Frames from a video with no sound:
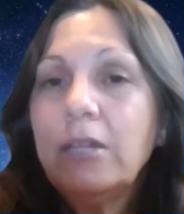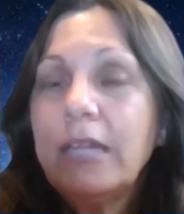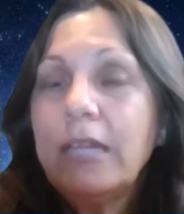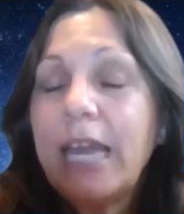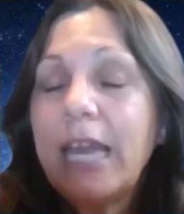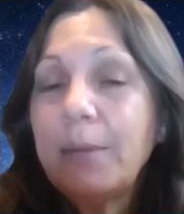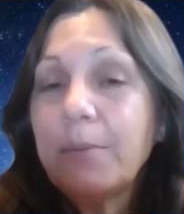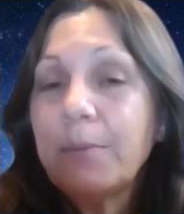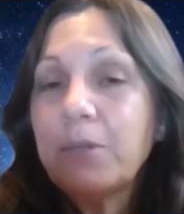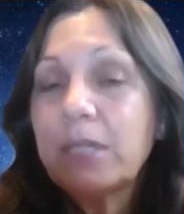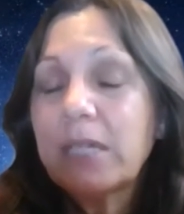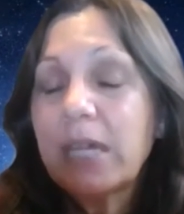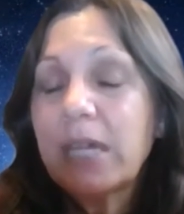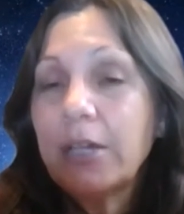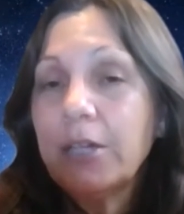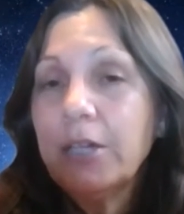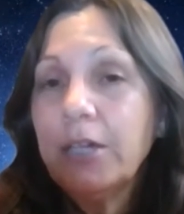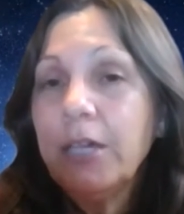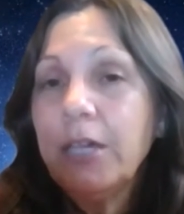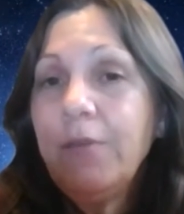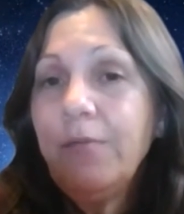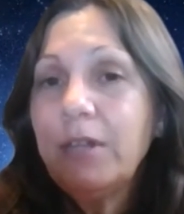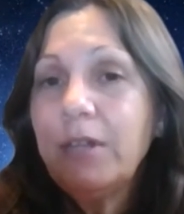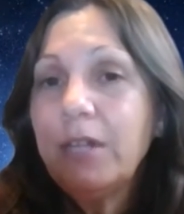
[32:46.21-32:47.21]
the animals that
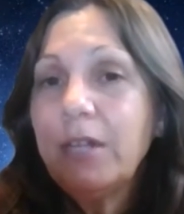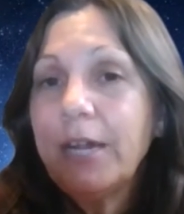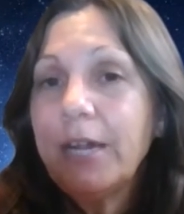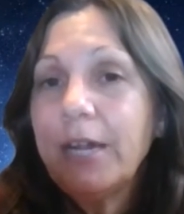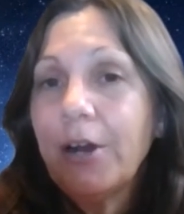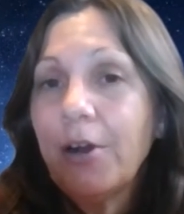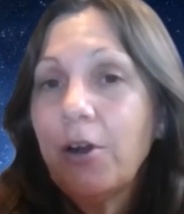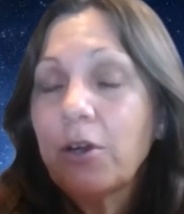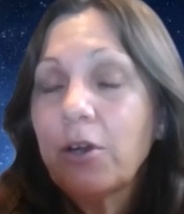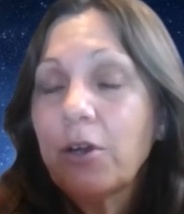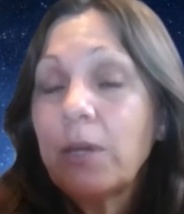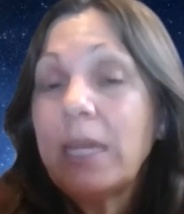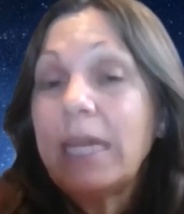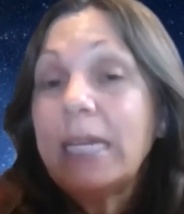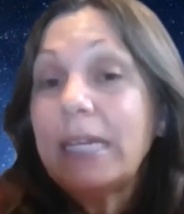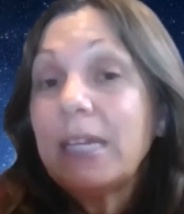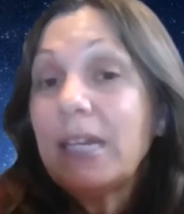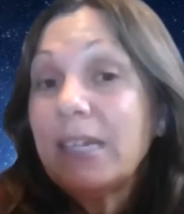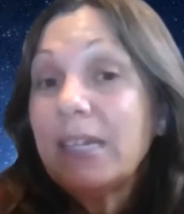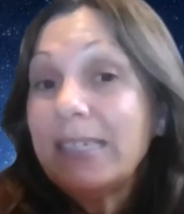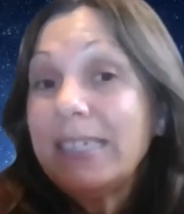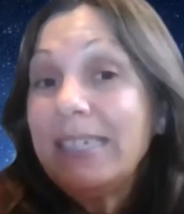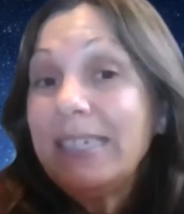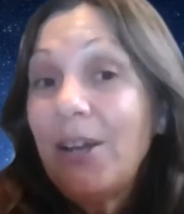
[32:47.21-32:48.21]
live there are
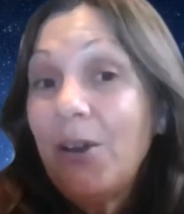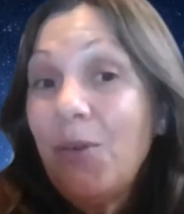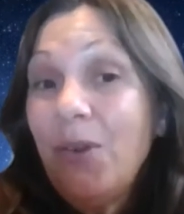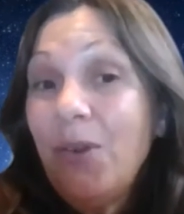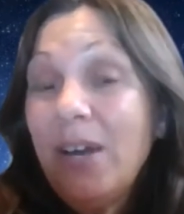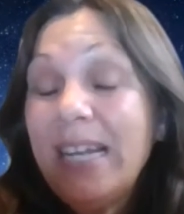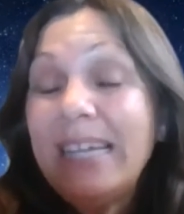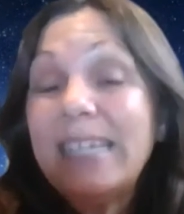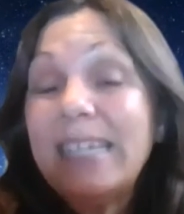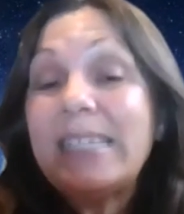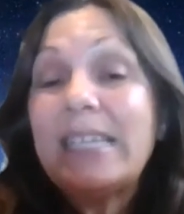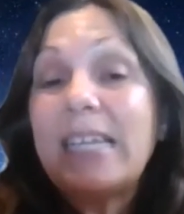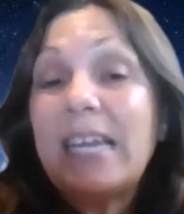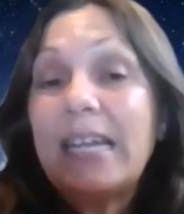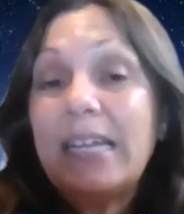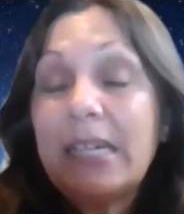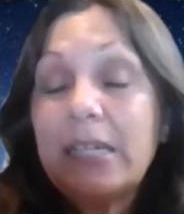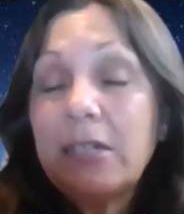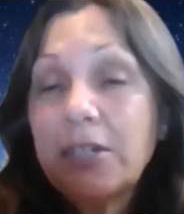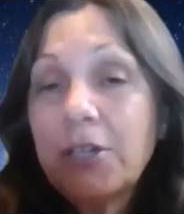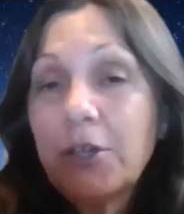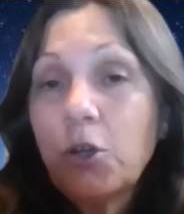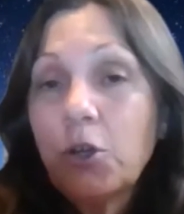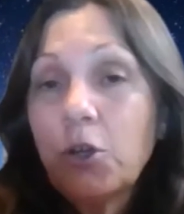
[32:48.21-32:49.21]
like, you know what, it's
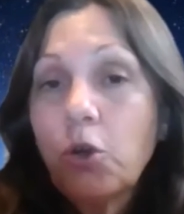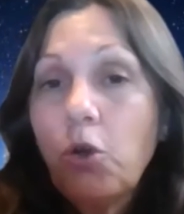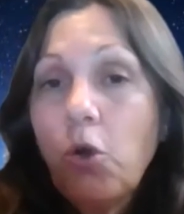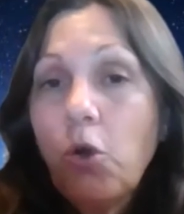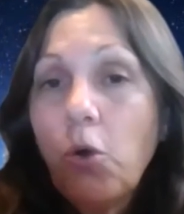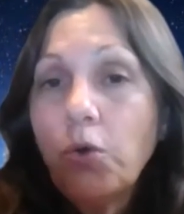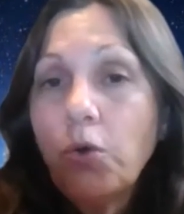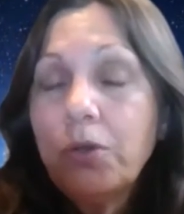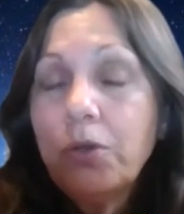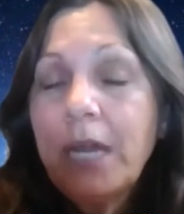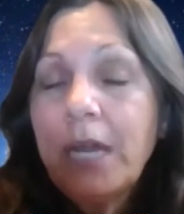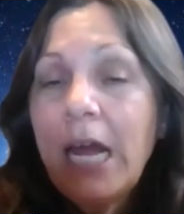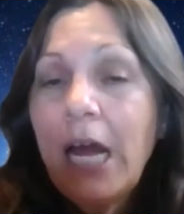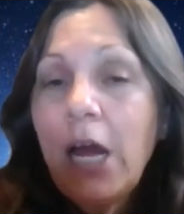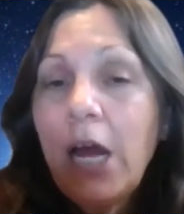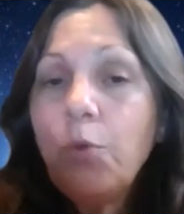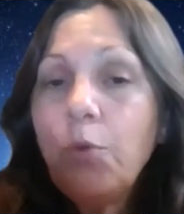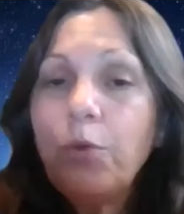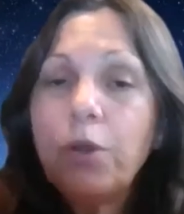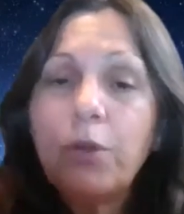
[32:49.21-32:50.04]
getting a little cold now.